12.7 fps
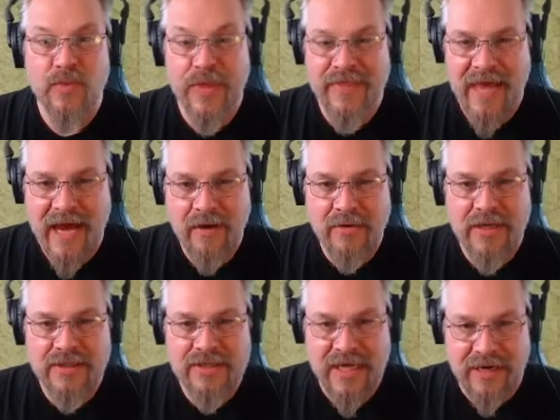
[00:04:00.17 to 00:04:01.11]
without
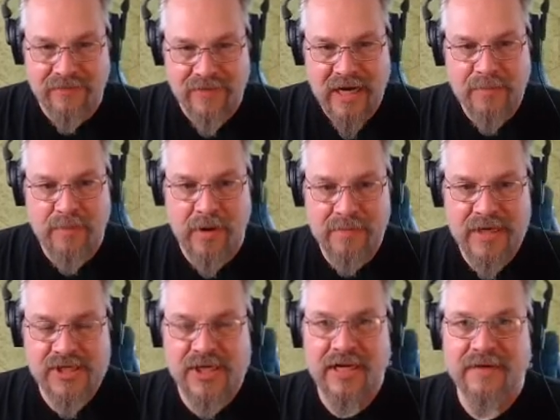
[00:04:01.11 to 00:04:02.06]
direct
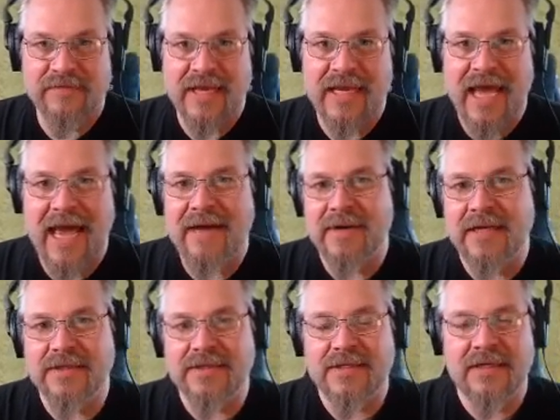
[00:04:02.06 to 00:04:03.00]
permission of the
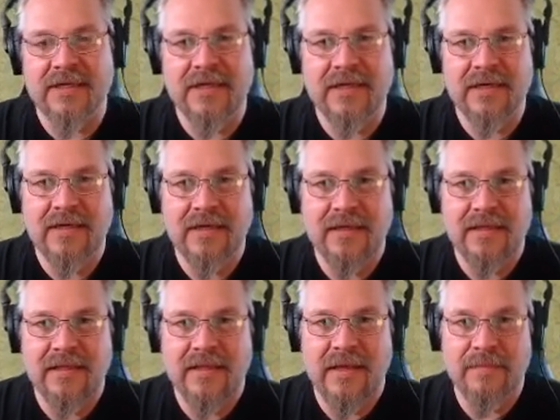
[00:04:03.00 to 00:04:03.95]
inhabitants
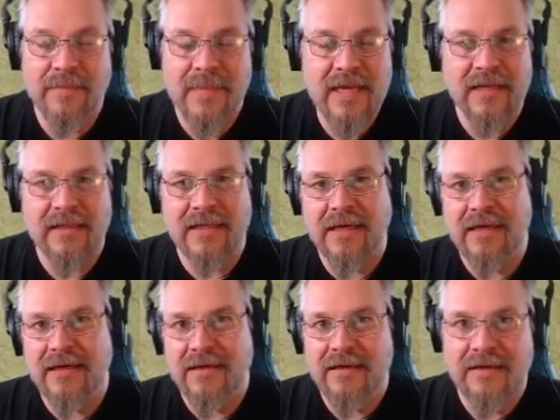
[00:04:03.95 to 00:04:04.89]
immediately
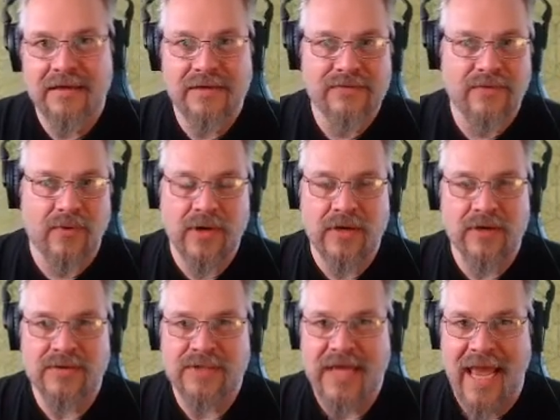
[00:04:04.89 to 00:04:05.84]

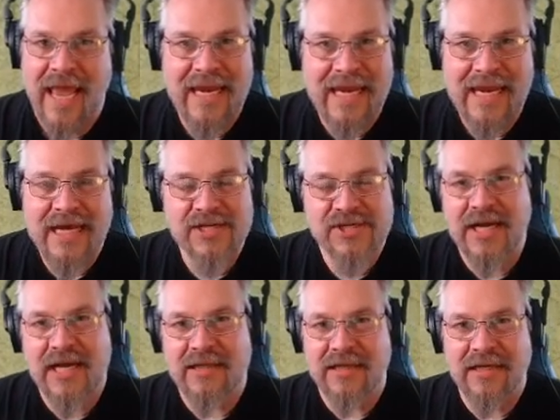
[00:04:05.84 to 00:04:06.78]
foregoes any
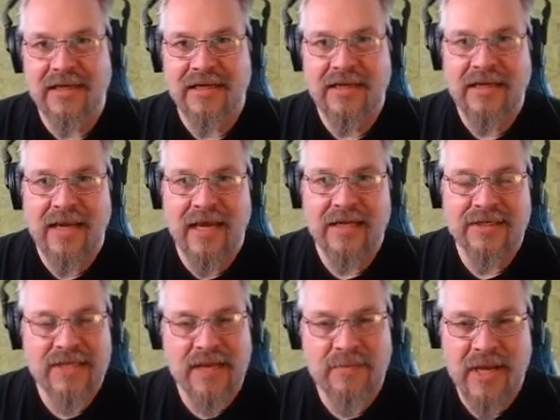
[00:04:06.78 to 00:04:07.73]
nationality and
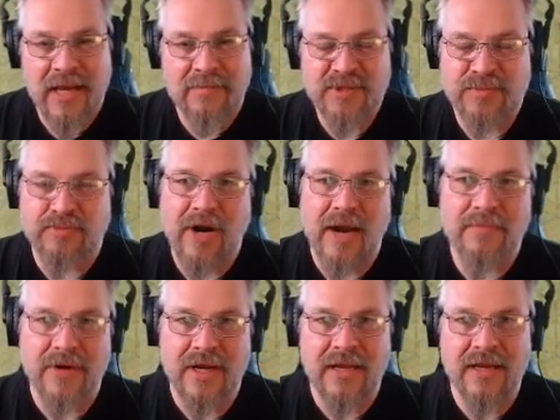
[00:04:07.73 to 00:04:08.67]
instead becomes
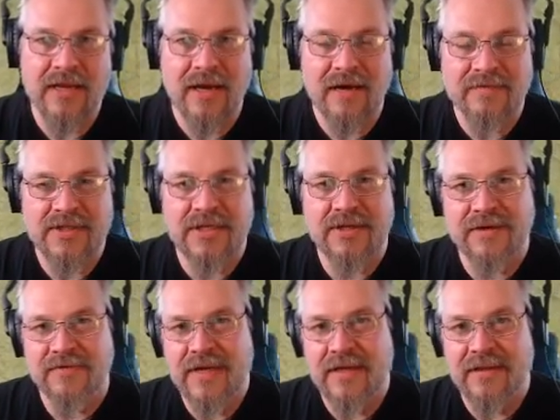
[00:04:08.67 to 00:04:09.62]
property of
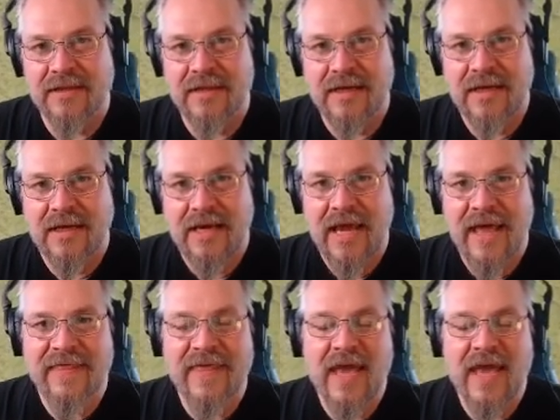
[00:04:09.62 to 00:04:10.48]
Slindari. They